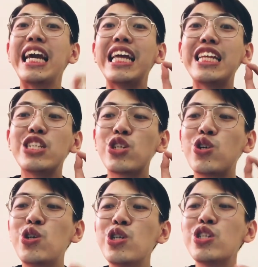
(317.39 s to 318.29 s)
it is
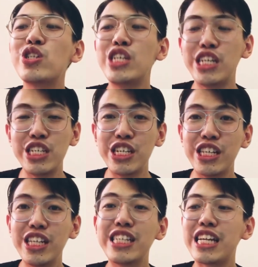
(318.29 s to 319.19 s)
good
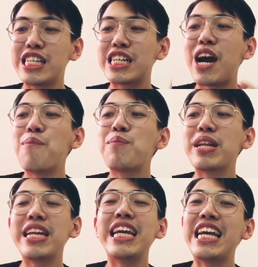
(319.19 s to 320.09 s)
signal that the
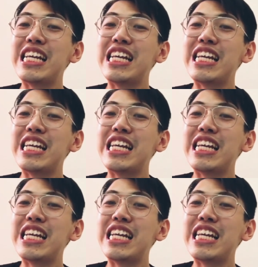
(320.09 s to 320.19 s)
company